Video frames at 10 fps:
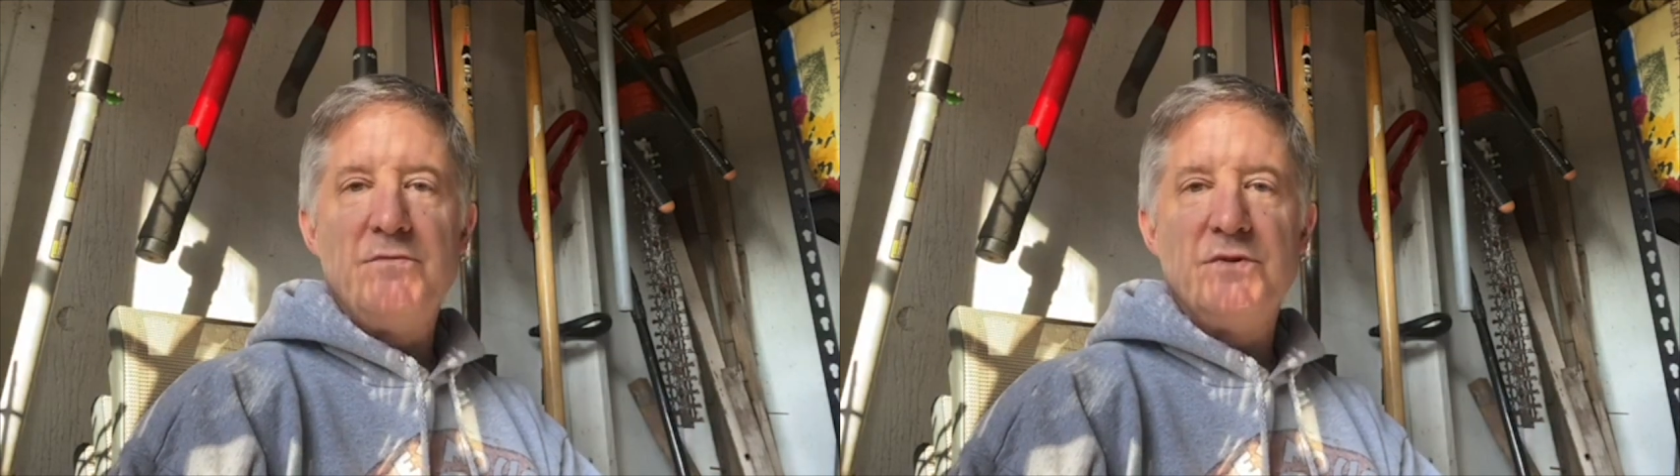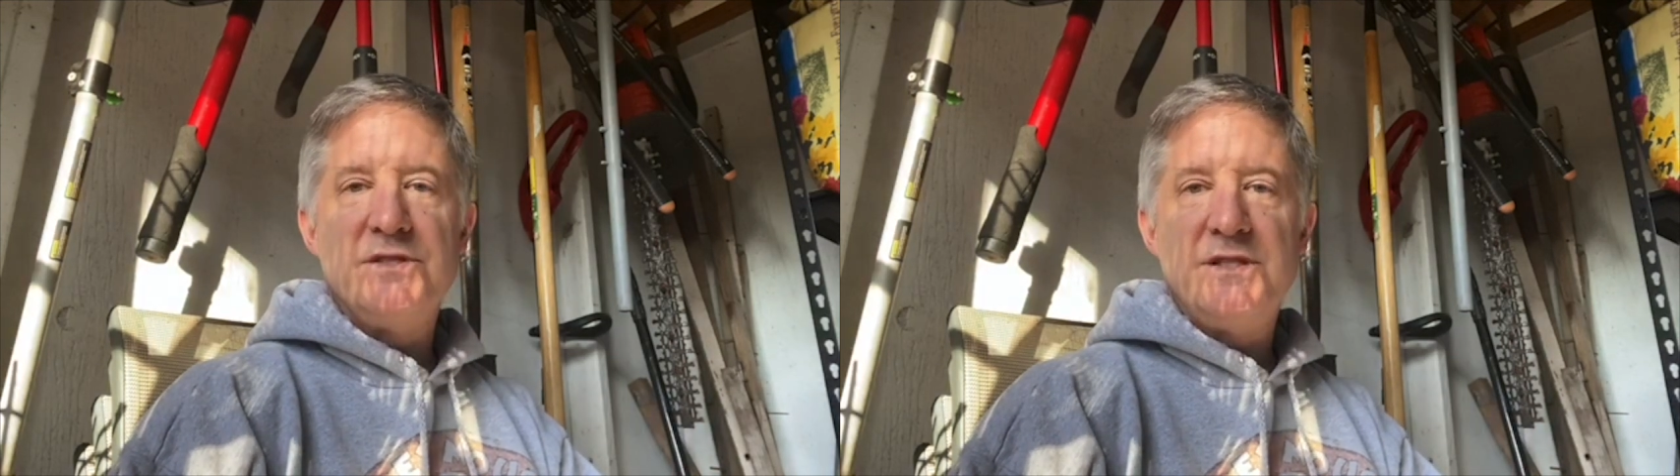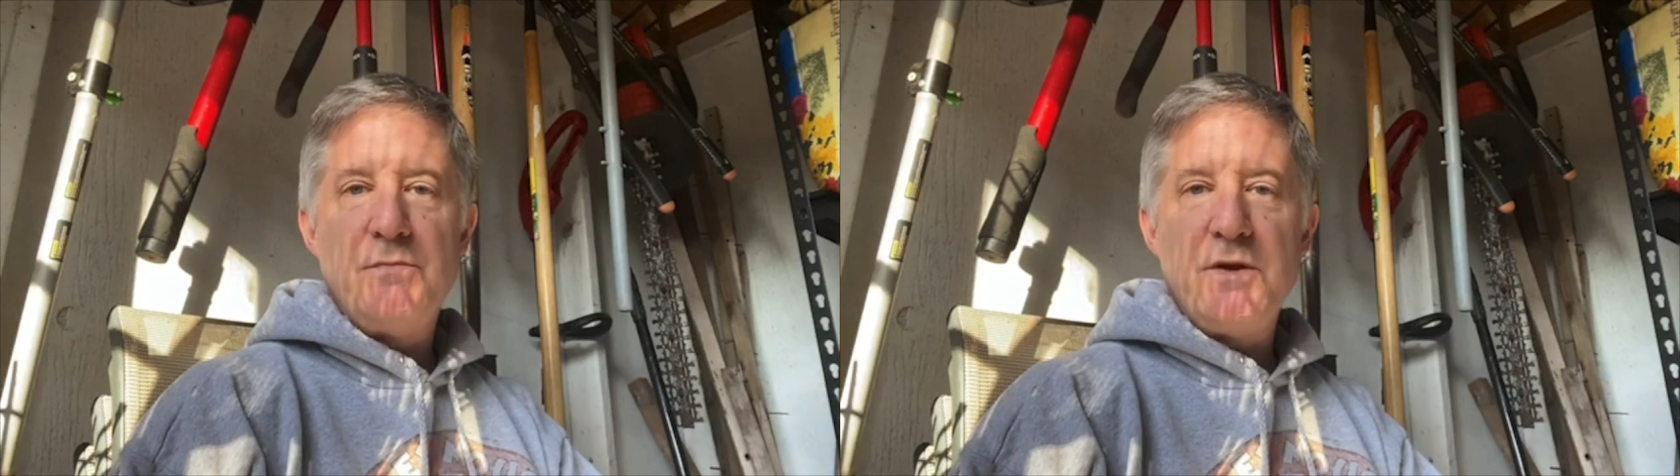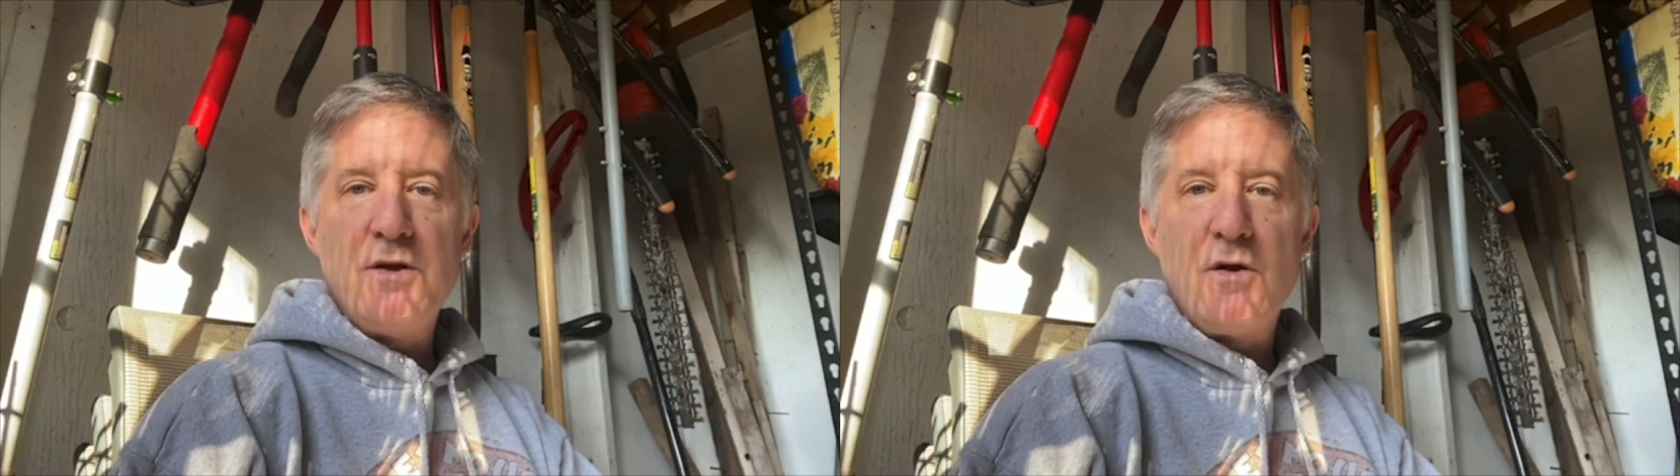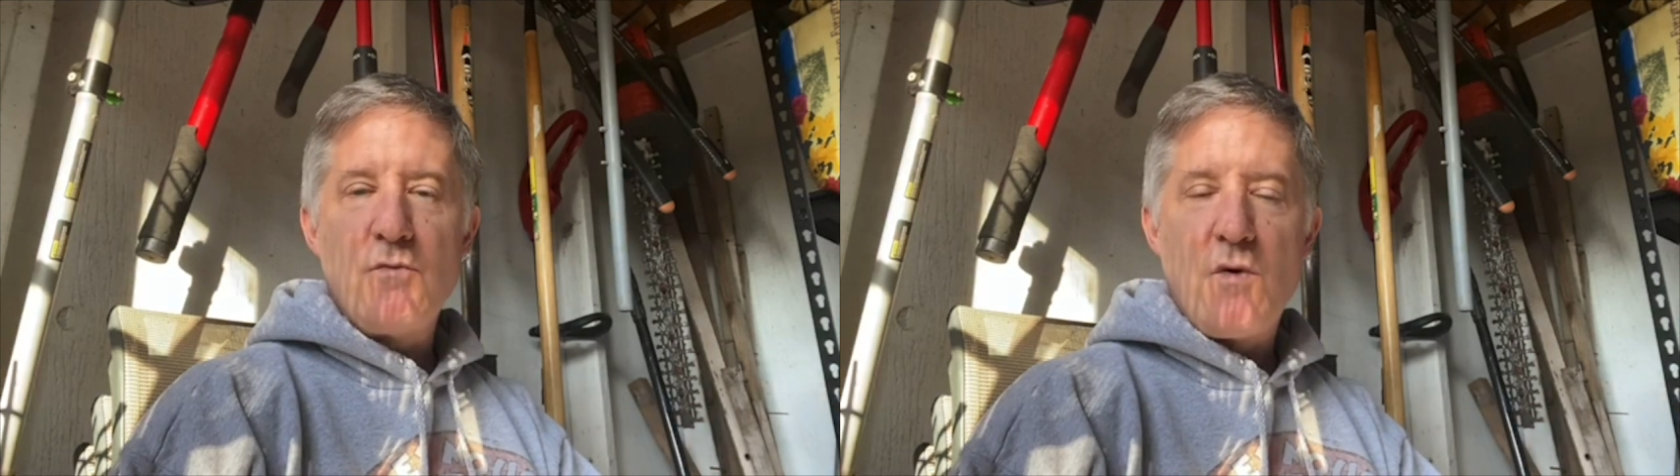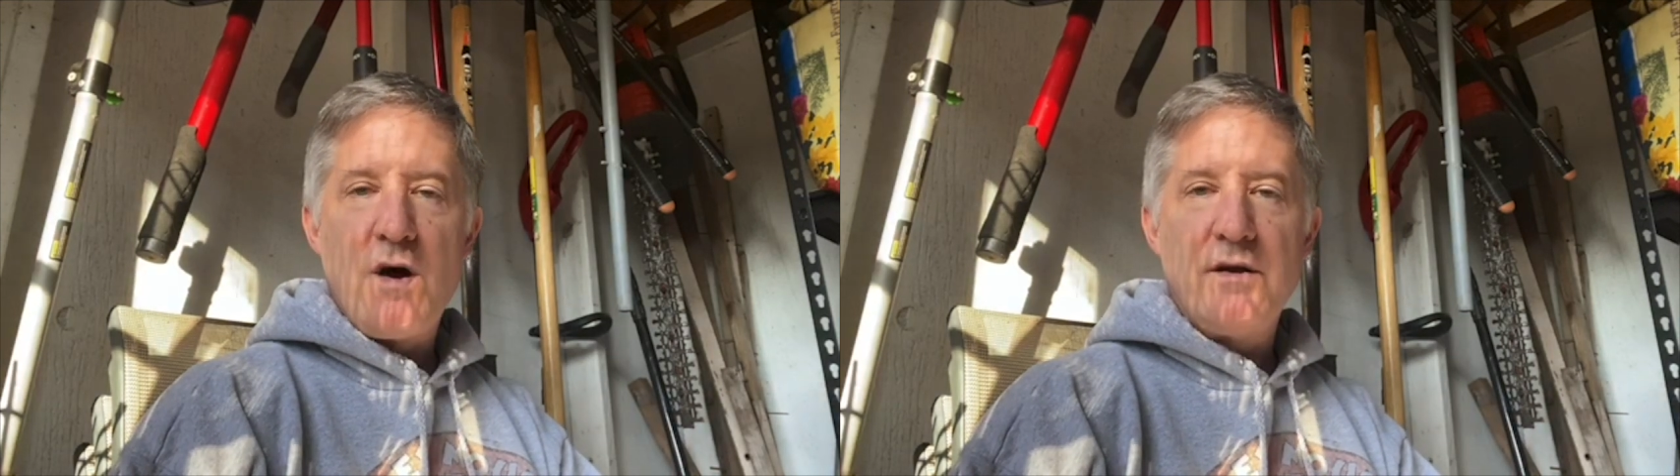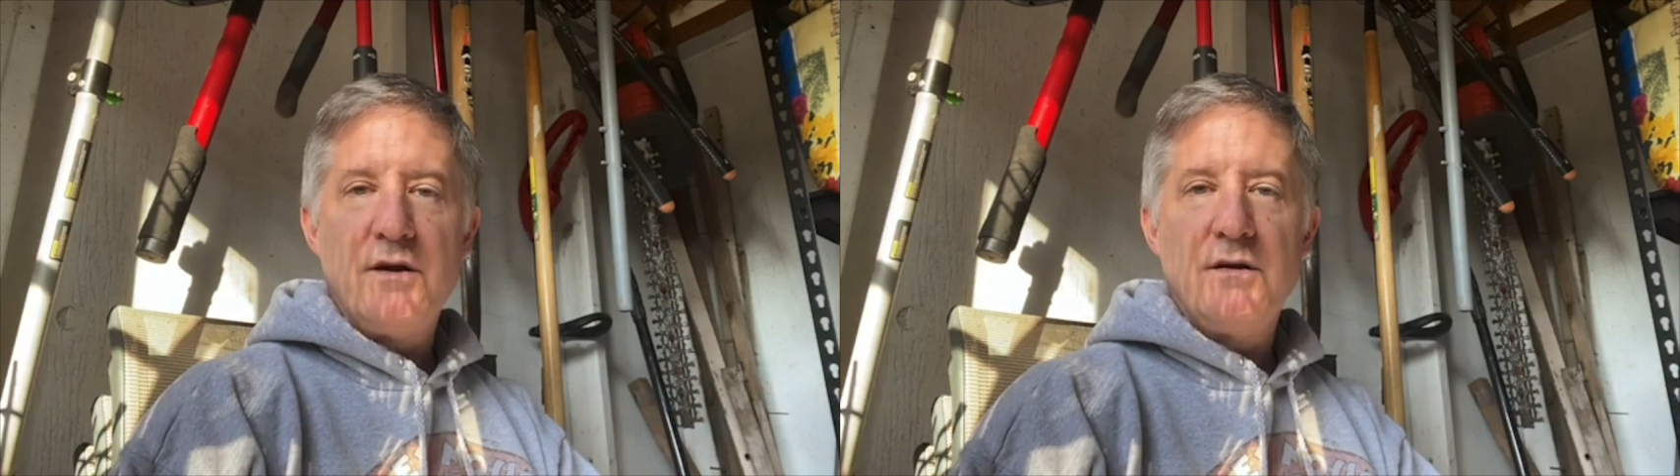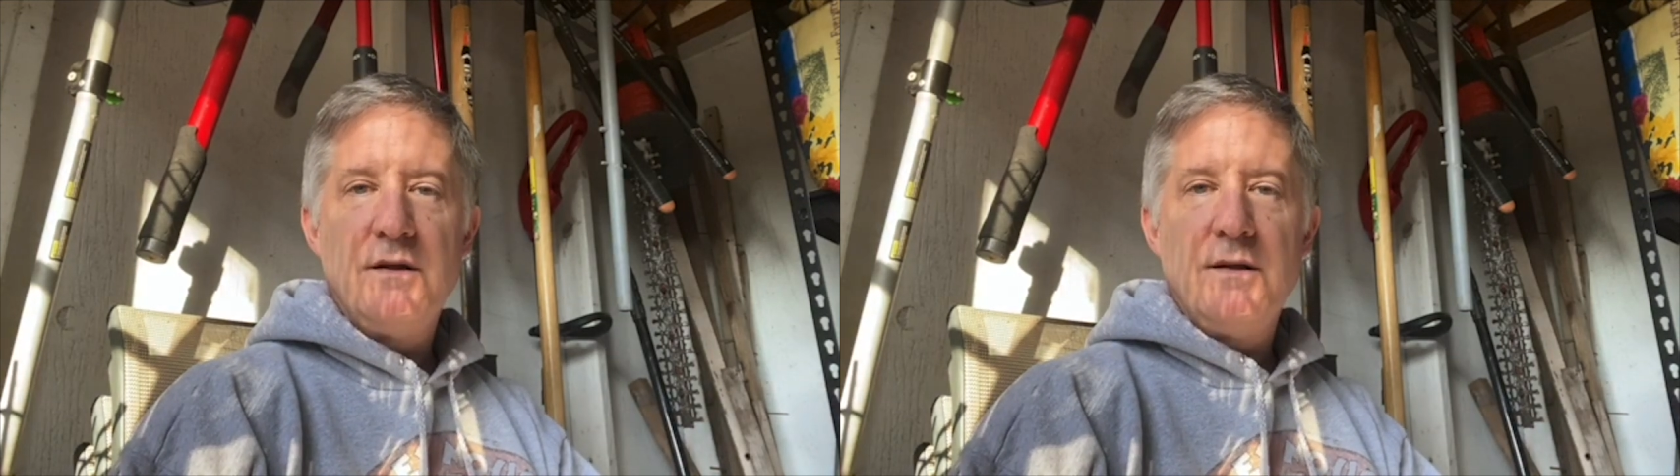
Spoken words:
was sipping on water.